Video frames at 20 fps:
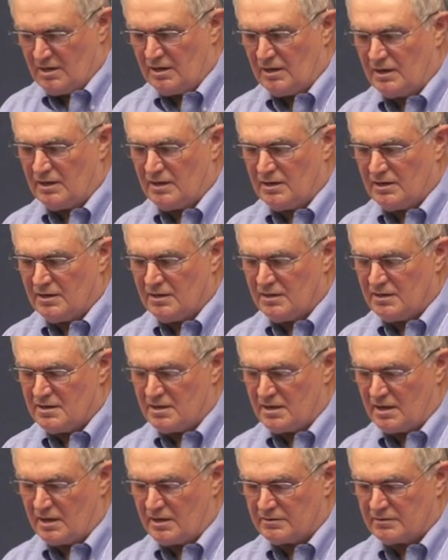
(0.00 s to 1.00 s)

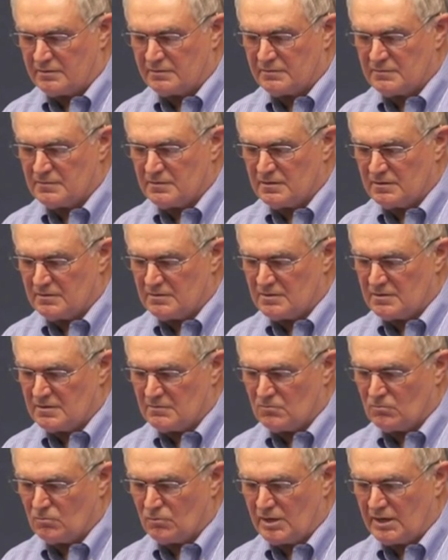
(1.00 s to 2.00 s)
And
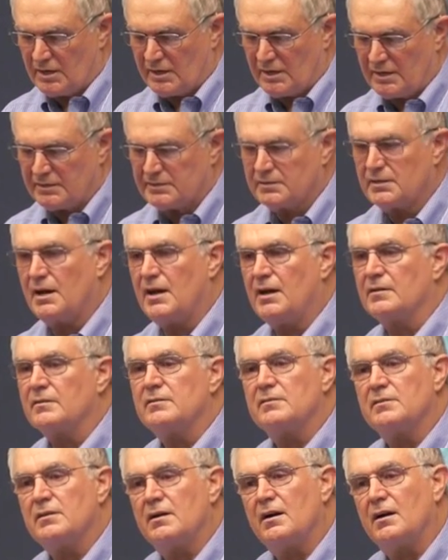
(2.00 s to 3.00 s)
when I got
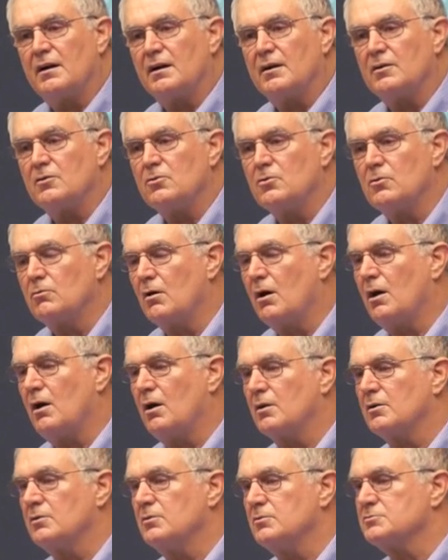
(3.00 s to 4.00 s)
done, Hu
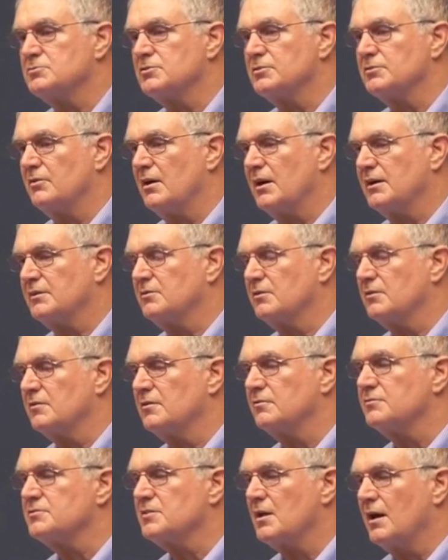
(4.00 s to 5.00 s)
Rong, who's the director
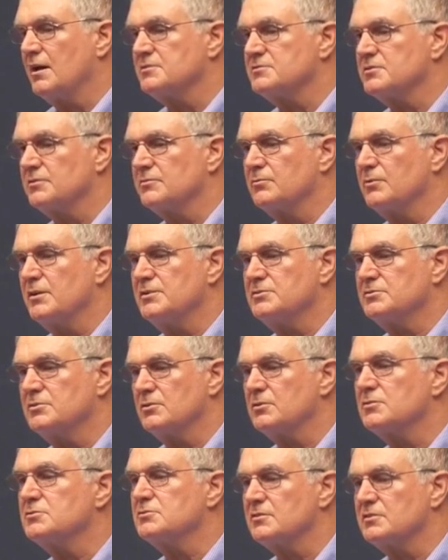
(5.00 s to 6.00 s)
of science and
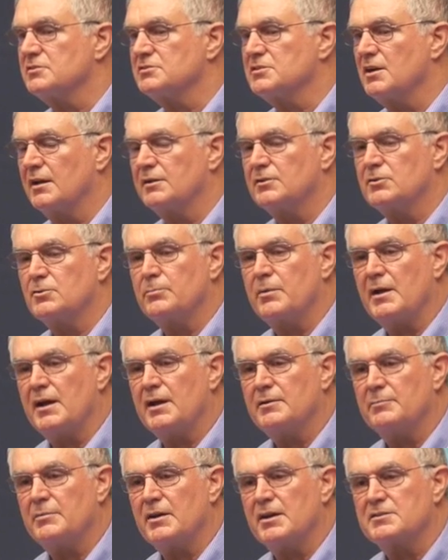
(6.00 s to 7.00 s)
research at the Chengdu
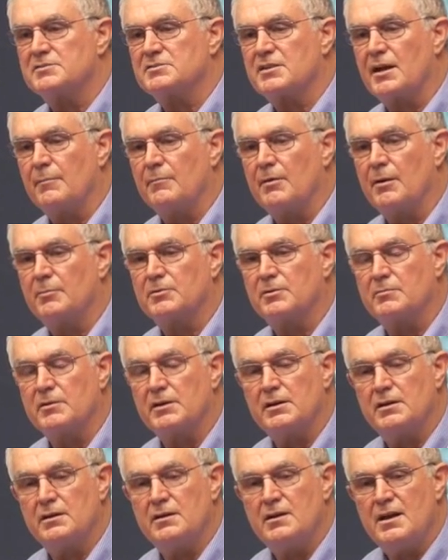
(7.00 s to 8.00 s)
Panda Base, came up to
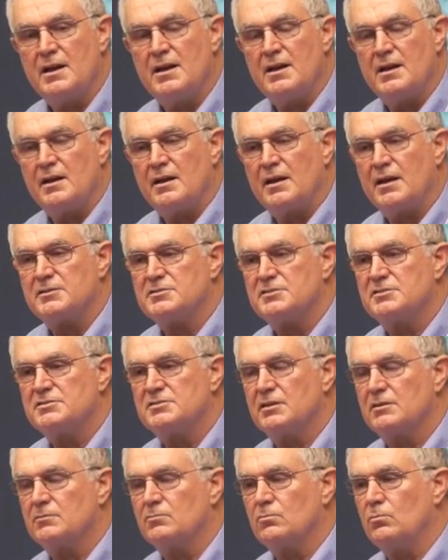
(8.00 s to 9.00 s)
me and she
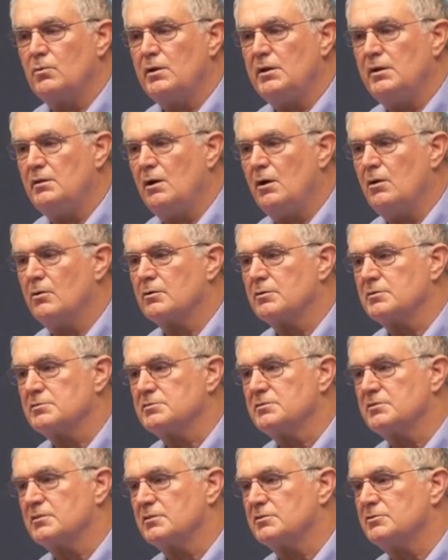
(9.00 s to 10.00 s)
said, "We
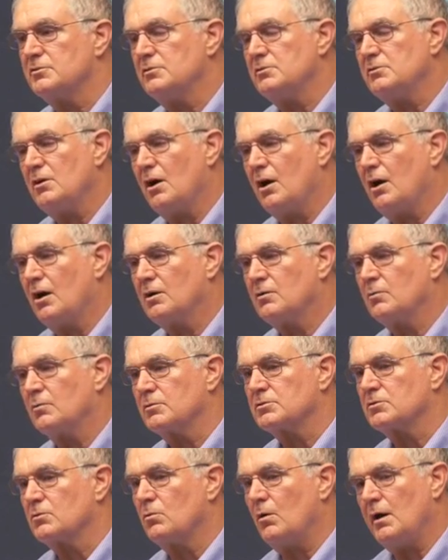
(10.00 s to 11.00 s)
noticed that your talk
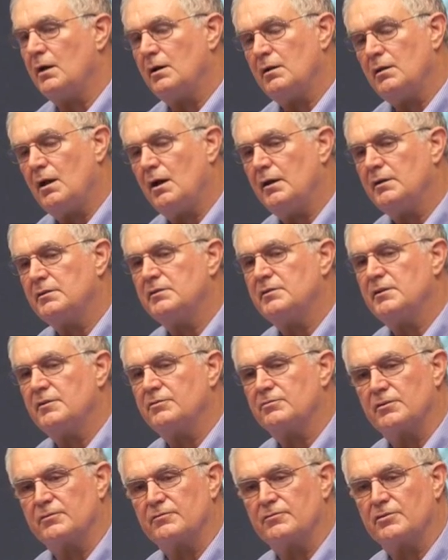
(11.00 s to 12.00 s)
was quite a lot
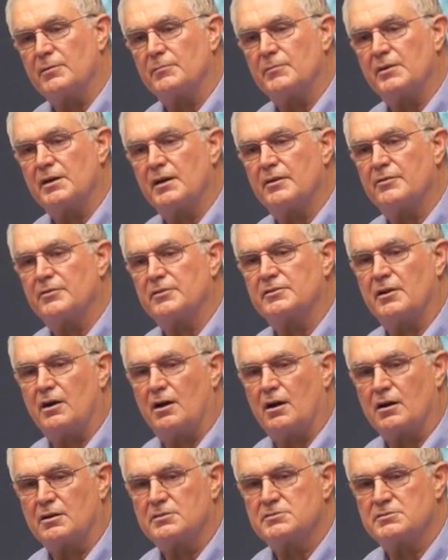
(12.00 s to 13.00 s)
different from the other
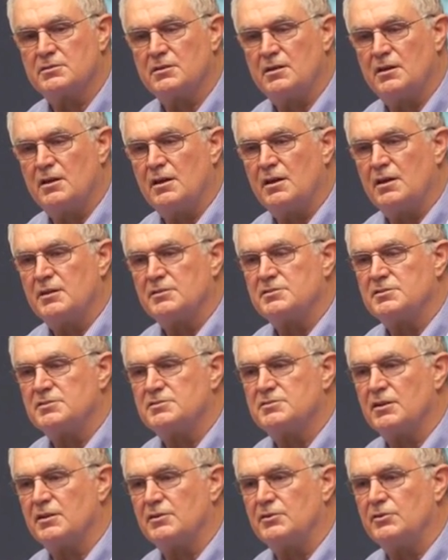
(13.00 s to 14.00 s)
talks." She
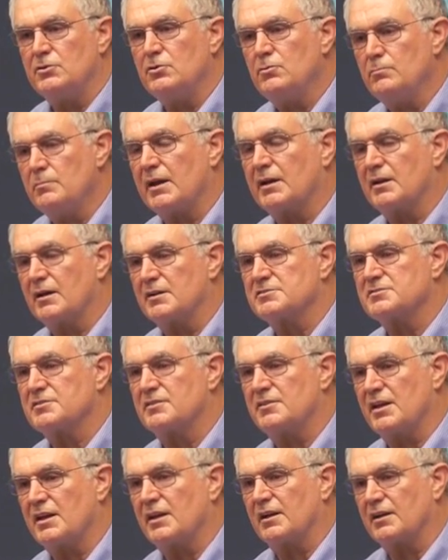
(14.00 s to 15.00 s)
said, "You make us
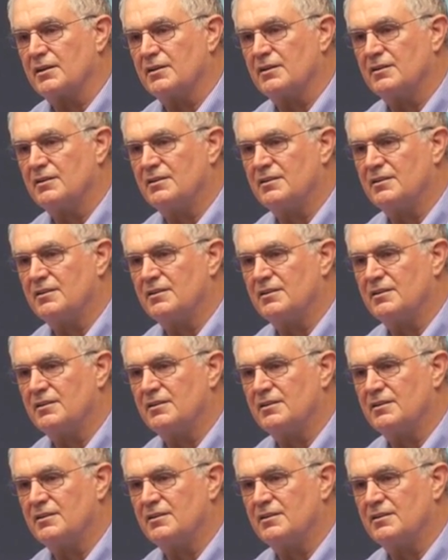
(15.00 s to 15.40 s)
think."